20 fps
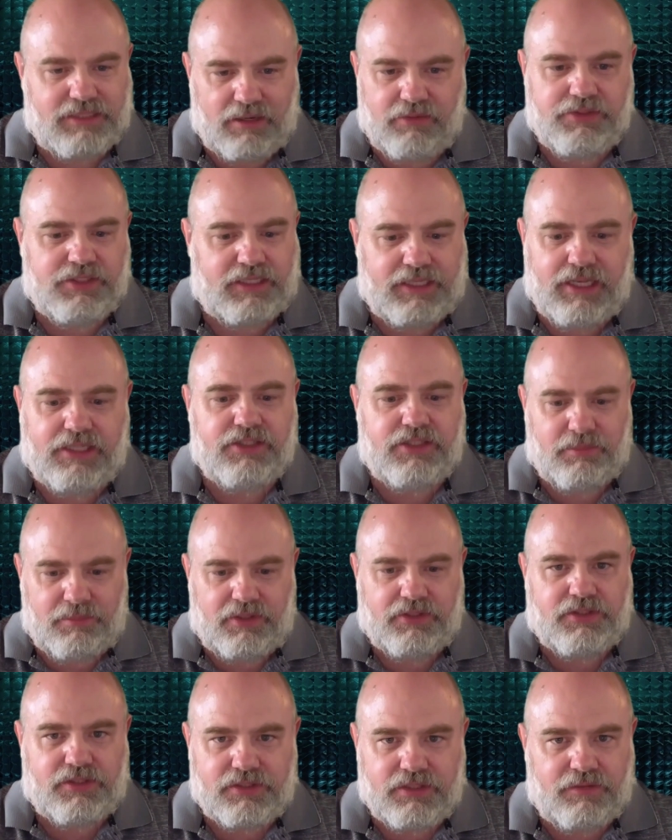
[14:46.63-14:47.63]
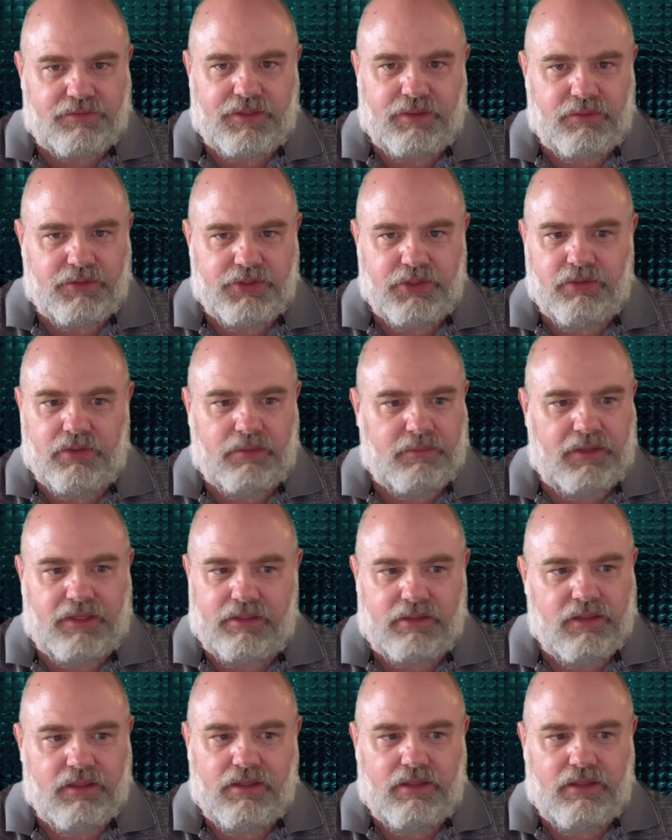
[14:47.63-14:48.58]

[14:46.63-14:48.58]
I was against a bunch of stuff they were doing, but